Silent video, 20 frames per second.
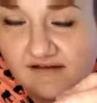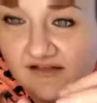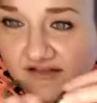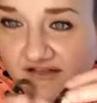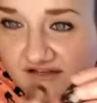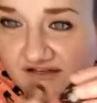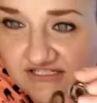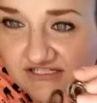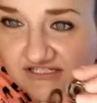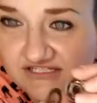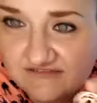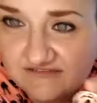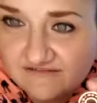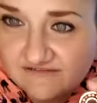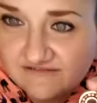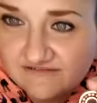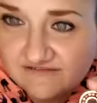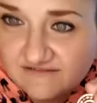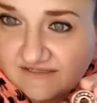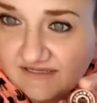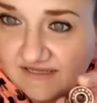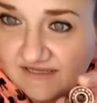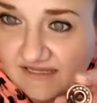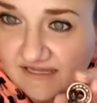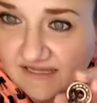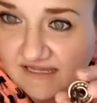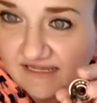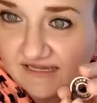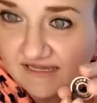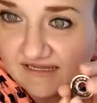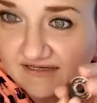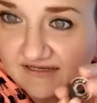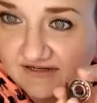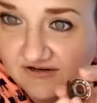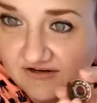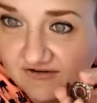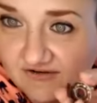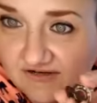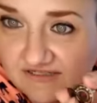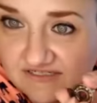your shield and you're
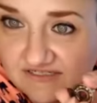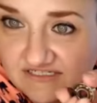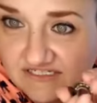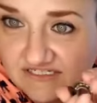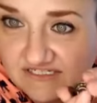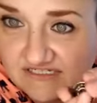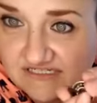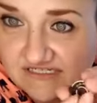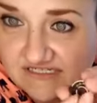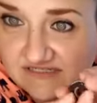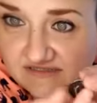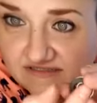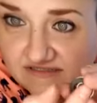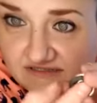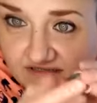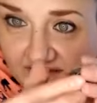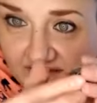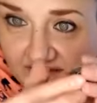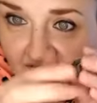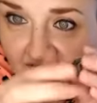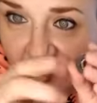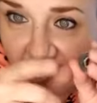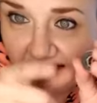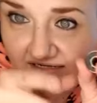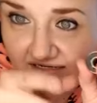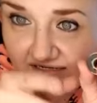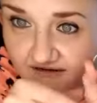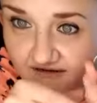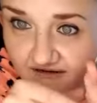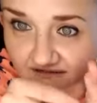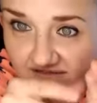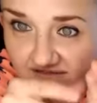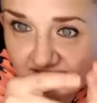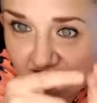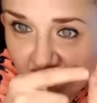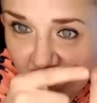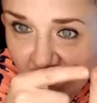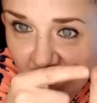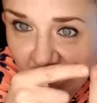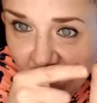going to just lay it on
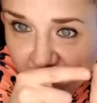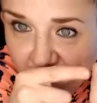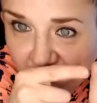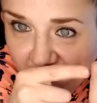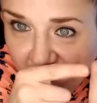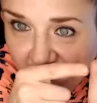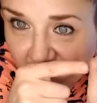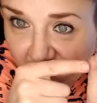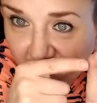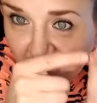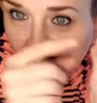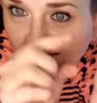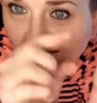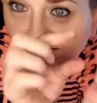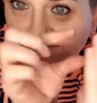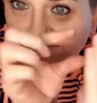top like that.